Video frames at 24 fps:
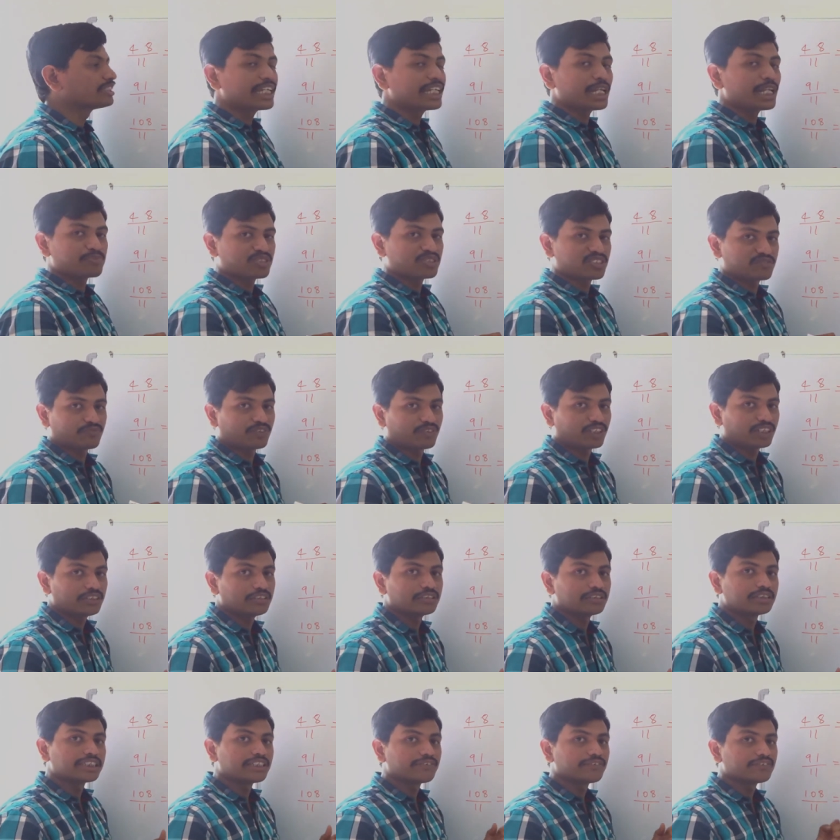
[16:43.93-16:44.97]
tips for
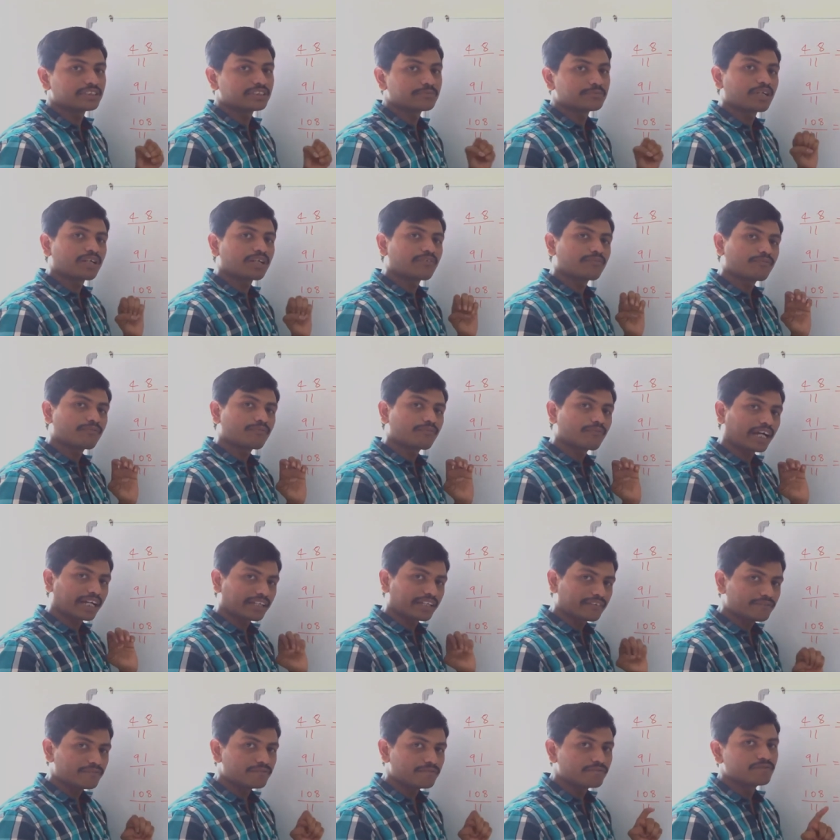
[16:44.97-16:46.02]
division by
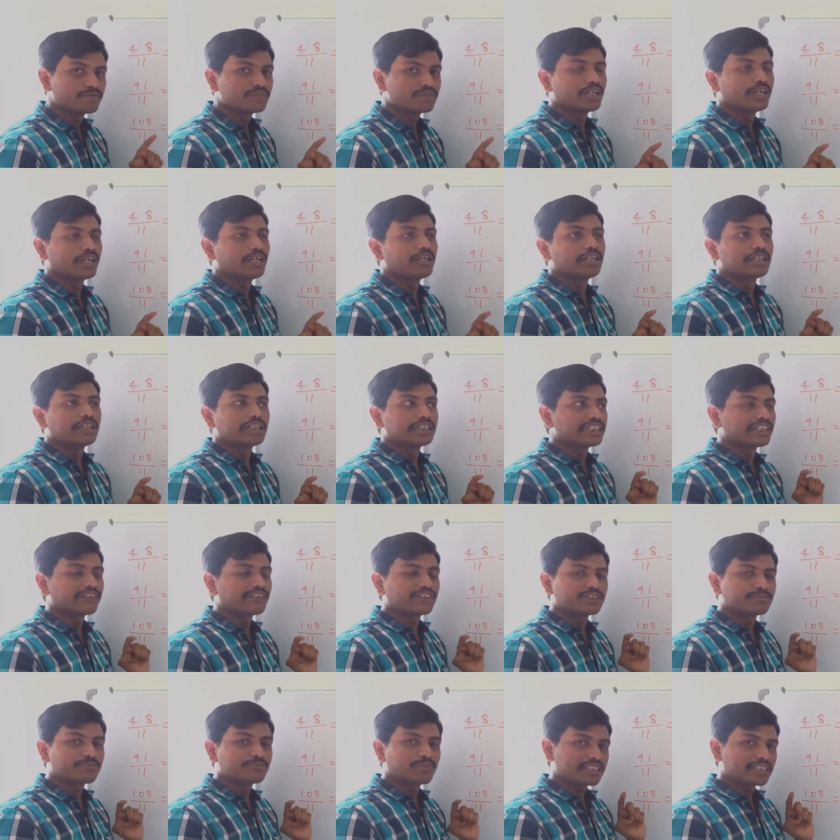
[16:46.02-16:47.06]
5,
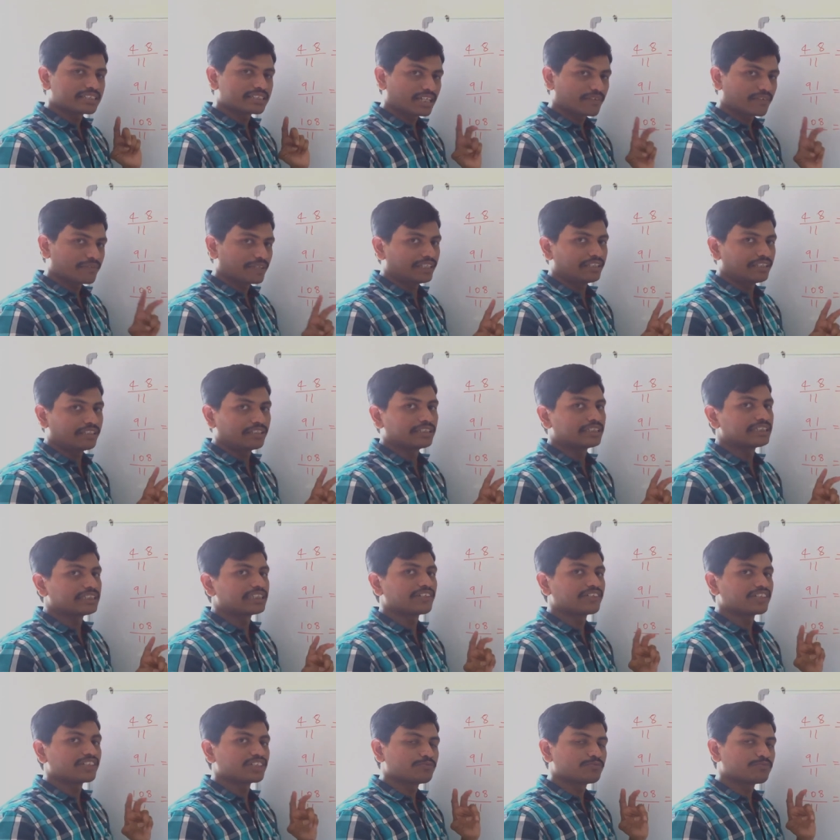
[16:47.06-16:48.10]
division by 7,
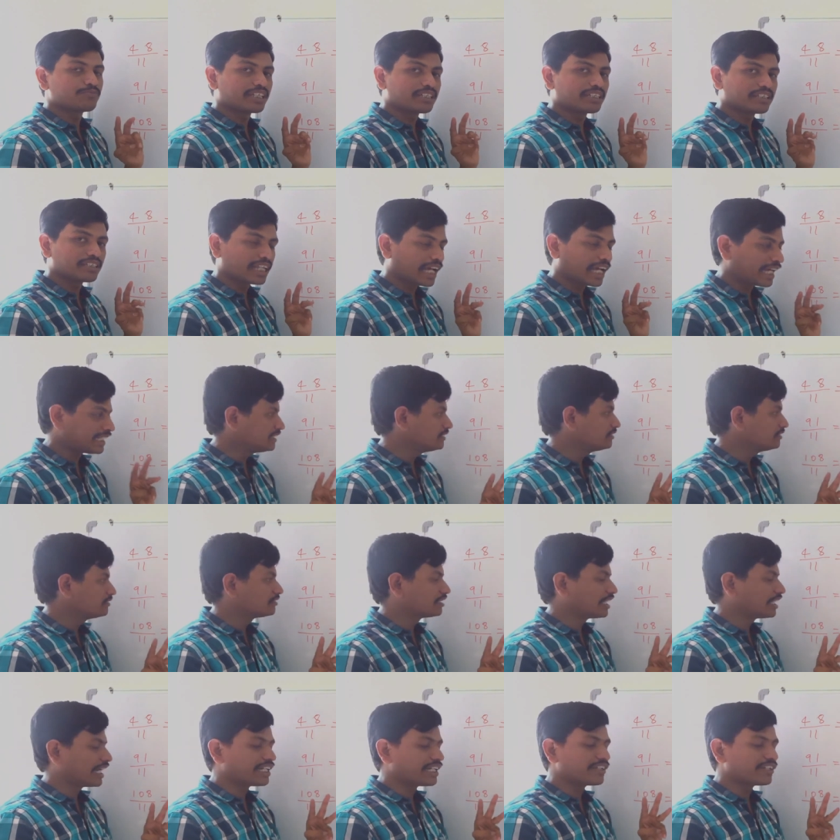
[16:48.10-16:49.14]
division by 9,
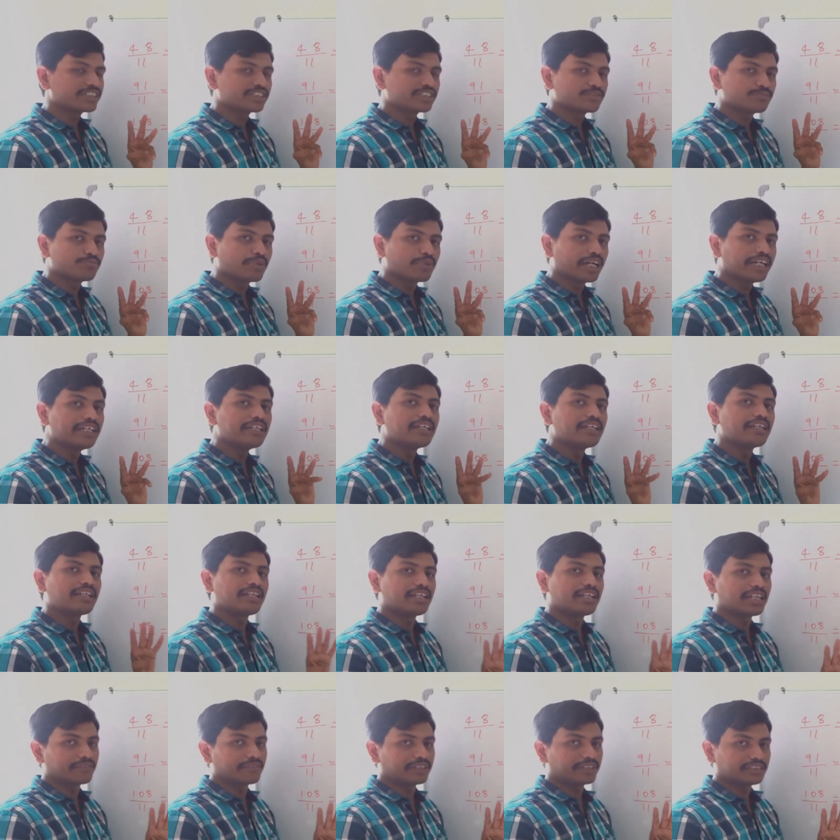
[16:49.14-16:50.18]
and division by
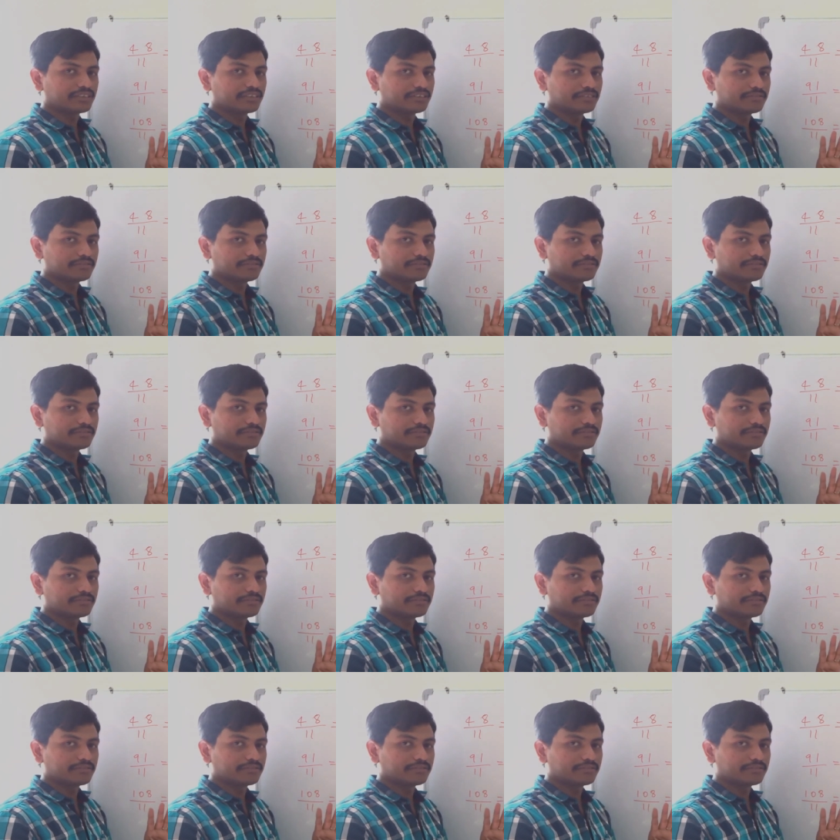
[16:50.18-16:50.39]
11.